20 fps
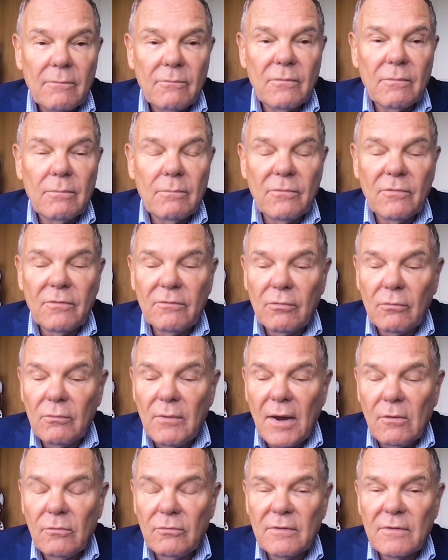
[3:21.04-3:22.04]

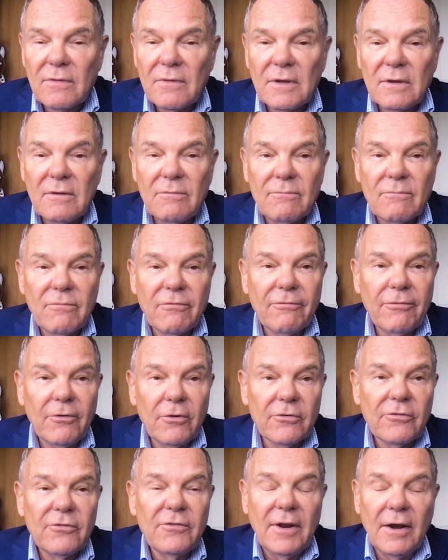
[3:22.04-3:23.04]
Throughout the
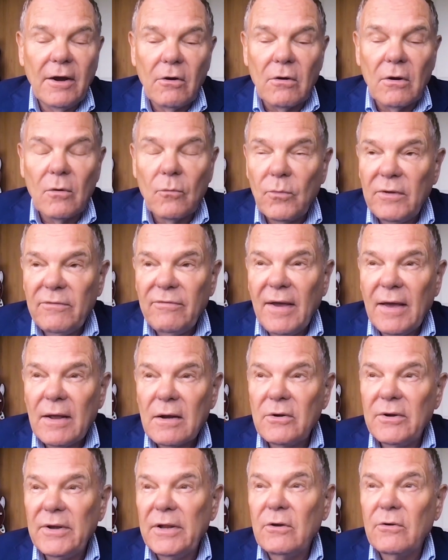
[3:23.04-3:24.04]
first era, we've had
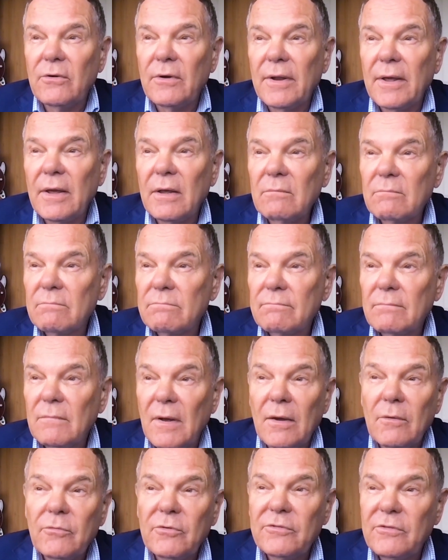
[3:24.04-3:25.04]
an internet.
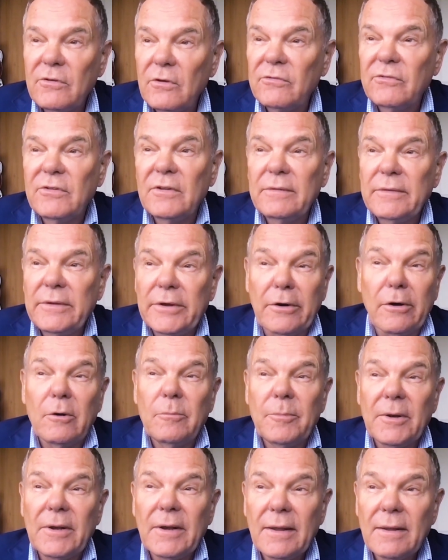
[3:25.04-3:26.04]
I was using the
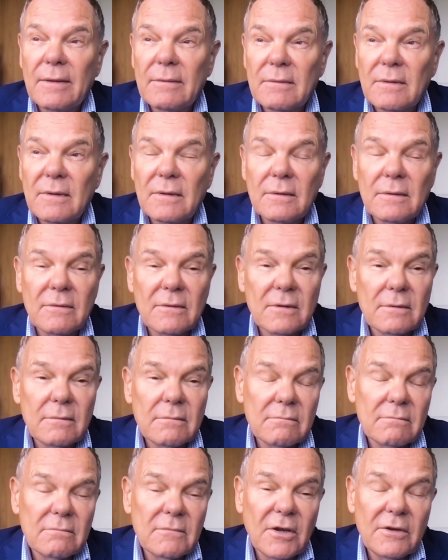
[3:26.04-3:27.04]
ARPANET in the
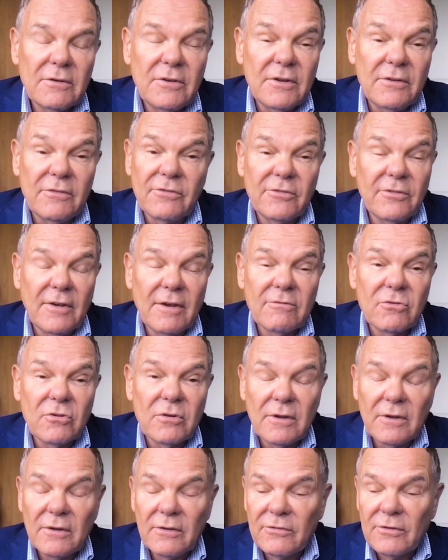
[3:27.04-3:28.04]

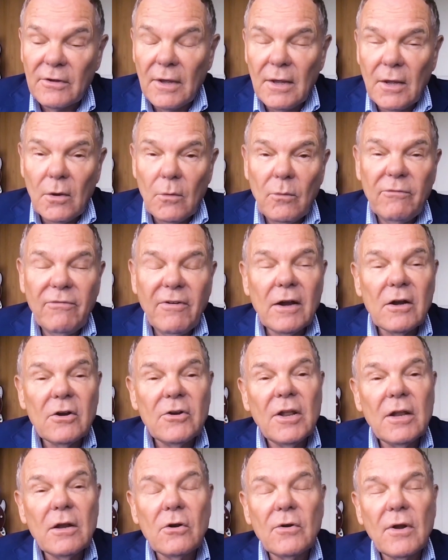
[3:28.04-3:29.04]
1970s. We've had an
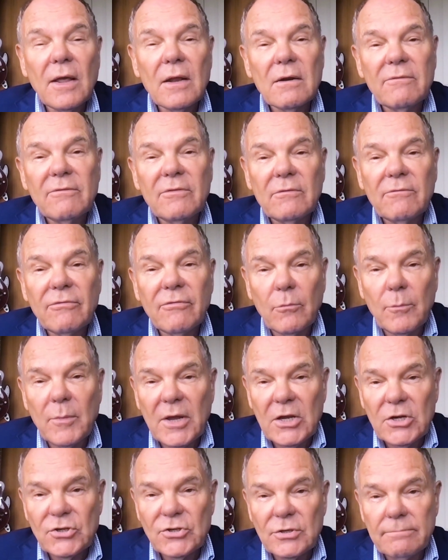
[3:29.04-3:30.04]
internet of
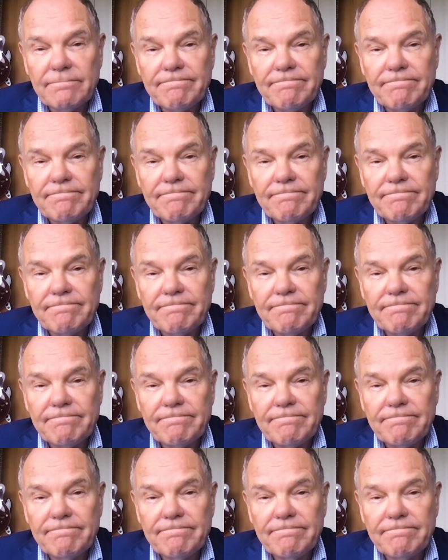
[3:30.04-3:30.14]
information.